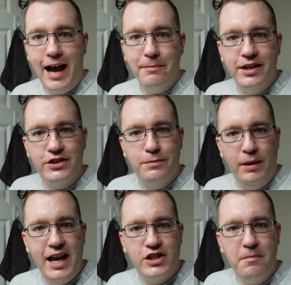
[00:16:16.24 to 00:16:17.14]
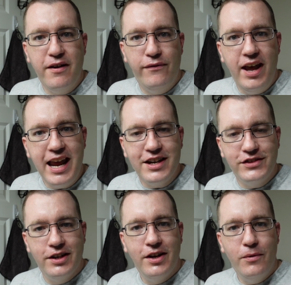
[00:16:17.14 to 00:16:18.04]
I'm gonna splash my
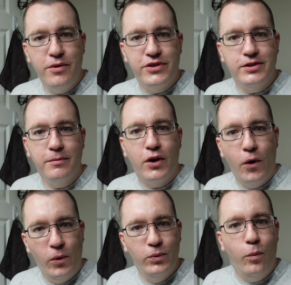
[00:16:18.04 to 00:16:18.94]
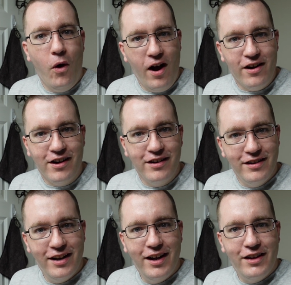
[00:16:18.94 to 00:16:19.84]
face with some cold
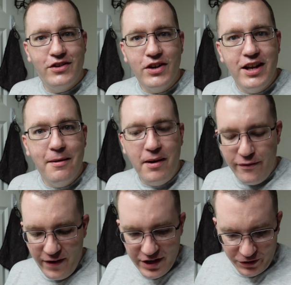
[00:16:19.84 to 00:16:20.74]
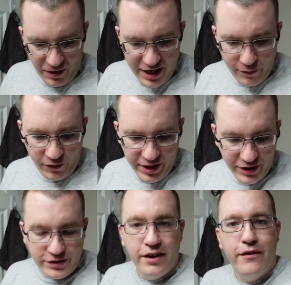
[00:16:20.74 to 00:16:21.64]
water to get my face ready for
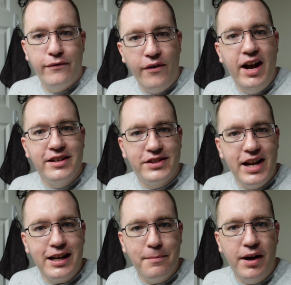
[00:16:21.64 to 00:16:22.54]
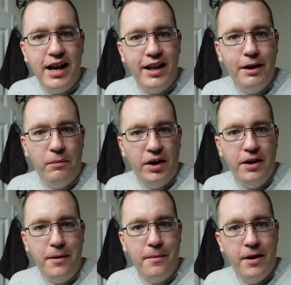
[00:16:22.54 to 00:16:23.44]
this fine snake bite and then we're
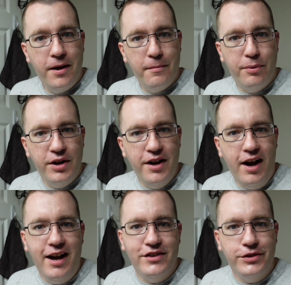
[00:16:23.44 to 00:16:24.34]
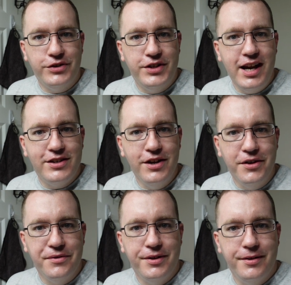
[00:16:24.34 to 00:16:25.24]
gonna put it on, so stay
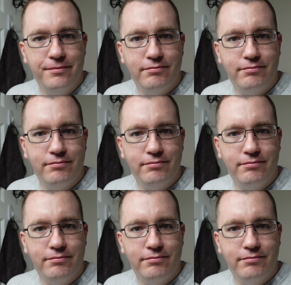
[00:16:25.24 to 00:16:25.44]
tuned.